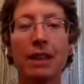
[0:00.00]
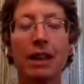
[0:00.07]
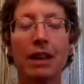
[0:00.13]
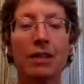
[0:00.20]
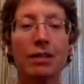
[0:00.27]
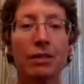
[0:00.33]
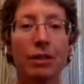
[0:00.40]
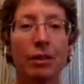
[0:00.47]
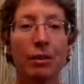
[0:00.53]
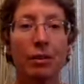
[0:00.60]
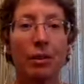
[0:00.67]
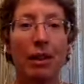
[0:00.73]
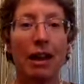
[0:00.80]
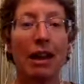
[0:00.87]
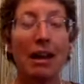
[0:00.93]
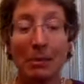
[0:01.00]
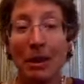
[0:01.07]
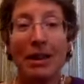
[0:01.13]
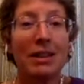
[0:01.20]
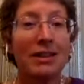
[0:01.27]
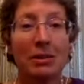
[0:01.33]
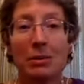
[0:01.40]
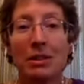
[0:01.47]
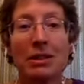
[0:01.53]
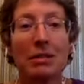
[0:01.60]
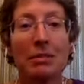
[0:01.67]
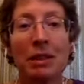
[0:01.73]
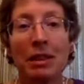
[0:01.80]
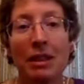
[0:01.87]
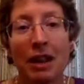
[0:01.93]
And so, because it was
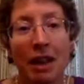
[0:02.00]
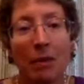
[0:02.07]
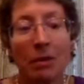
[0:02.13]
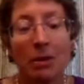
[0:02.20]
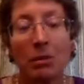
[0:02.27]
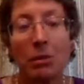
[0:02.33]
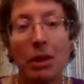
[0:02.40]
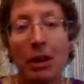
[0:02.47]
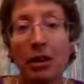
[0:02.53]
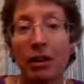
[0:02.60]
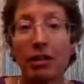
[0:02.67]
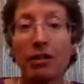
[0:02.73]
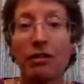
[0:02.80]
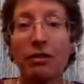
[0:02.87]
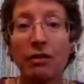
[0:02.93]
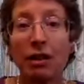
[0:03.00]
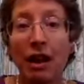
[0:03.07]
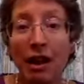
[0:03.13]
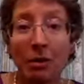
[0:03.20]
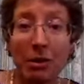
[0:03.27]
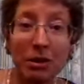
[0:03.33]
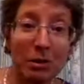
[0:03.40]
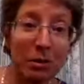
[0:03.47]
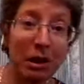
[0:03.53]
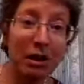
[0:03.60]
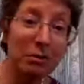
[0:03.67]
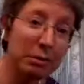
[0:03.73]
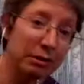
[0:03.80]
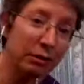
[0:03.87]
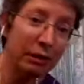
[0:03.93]
something that I was aware of, I was aware
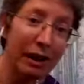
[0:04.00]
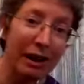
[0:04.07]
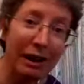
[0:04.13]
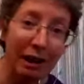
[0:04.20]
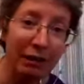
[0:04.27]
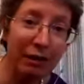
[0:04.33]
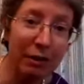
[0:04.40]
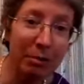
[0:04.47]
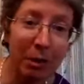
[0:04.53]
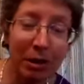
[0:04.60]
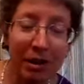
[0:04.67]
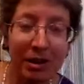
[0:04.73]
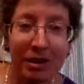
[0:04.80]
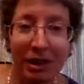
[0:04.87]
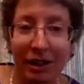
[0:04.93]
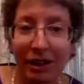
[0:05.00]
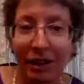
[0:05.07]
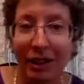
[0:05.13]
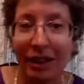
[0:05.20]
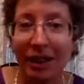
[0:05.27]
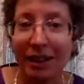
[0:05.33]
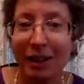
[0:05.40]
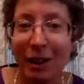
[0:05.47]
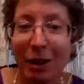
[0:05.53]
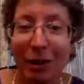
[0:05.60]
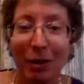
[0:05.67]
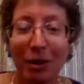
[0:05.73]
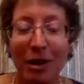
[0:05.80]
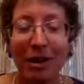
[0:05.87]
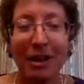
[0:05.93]
of before I left the monastery. You
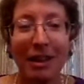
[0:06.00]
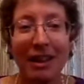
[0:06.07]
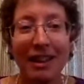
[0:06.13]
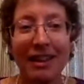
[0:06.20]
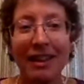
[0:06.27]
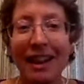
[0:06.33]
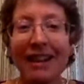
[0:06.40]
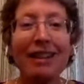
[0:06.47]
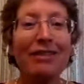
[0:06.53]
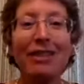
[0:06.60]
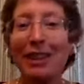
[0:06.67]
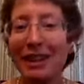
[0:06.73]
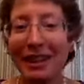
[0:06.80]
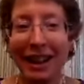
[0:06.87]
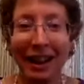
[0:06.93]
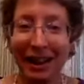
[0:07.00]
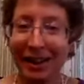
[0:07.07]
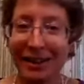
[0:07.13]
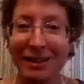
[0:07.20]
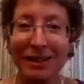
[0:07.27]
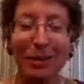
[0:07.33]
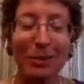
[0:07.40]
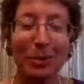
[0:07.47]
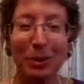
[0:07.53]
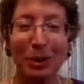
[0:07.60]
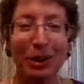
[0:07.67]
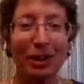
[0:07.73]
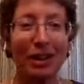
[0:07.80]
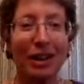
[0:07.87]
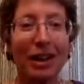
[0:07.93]
know, none of the nuns
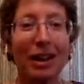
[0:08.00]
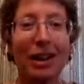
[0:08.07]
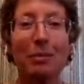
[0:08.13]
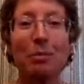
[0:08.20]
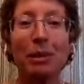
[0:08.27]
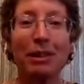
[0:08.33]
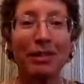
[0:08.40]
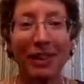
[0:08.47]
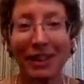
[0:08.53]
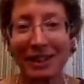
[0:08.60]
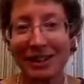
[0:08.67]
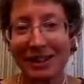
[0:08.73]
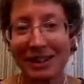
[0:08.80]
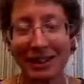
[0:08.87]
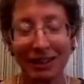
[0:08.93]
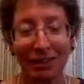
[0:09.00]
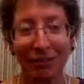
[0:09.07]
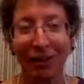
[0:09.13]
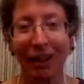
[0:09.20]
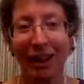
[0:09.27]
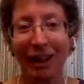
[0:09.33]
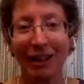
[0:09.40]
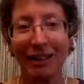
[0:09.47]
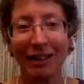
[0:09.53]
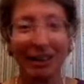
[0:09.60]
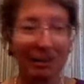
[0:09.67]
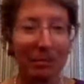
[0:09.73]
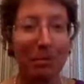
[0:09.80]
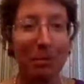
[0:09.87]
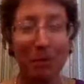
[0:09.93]
were oblivious to the fact
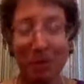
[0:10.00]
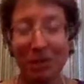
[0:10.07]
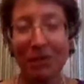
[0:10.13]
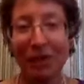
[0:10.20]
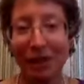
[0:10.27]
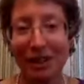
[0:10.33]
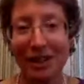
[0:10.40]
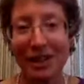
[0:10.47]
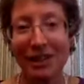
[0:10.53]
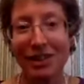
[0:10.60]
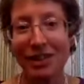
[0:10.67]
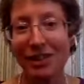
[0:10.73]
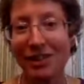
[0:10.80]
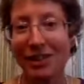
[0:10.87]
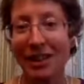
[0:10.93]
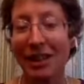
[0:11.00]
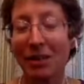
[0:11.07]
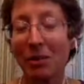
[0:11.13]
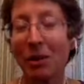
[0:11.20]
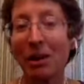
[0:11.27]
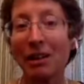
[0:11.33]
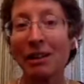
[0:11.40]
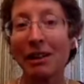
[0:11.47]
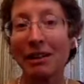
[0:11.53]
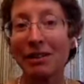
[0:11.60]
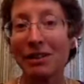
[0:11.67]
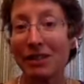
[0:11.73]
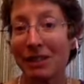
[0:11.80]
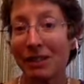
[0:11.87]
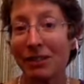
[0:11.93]
that most of our teachers had quite a lot of
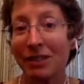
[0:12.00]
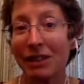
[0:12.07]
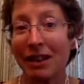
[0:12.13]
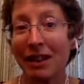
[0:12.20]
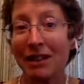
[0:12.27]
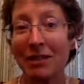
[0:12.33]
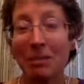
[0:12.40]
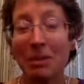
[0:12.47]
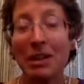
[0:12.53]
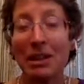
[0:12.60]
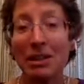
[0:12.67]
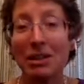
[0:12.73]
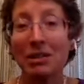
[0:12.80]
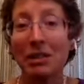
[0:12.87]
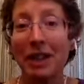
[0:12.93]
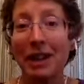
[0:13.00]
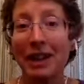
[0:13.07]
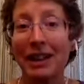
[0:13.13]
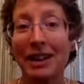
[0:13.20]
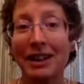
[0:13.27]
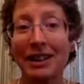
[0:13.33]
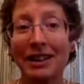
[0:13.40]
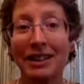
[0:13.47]
stuff that hadn't been integrated.